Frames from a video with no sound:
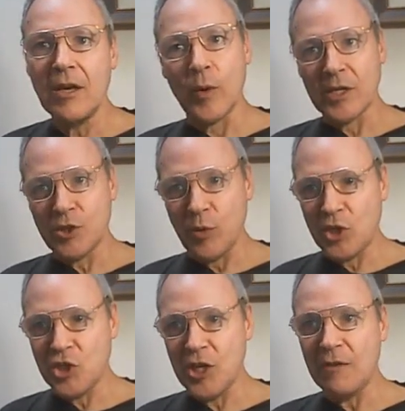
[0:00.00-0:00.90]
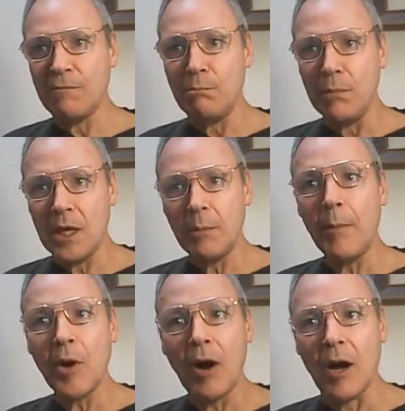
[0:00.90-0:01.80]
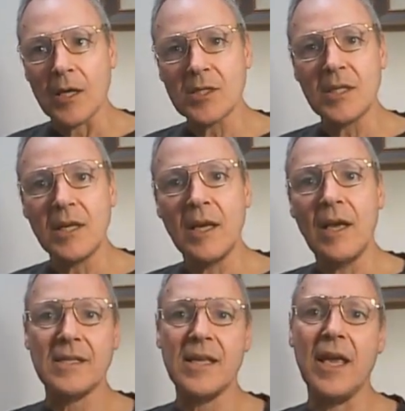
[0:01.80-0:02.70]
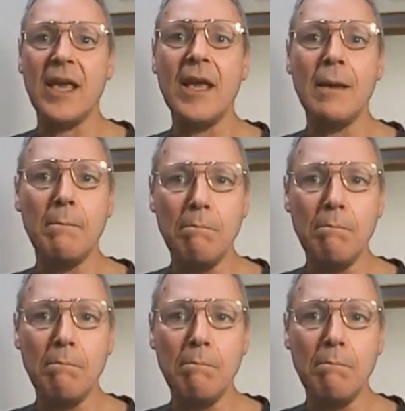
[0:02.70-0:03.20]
so as to achieve minimum cost as a